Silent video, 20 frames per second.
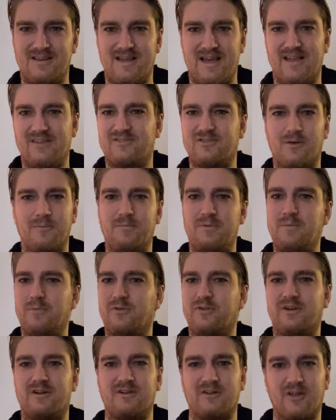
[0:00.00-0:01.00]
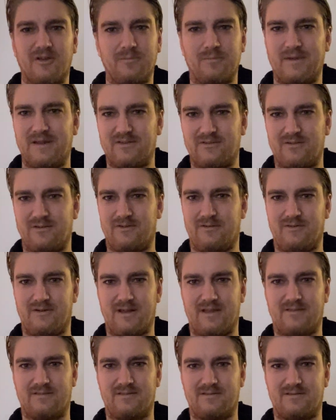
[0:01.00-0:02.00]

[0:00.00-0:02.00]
And some people, they're not meant to do that.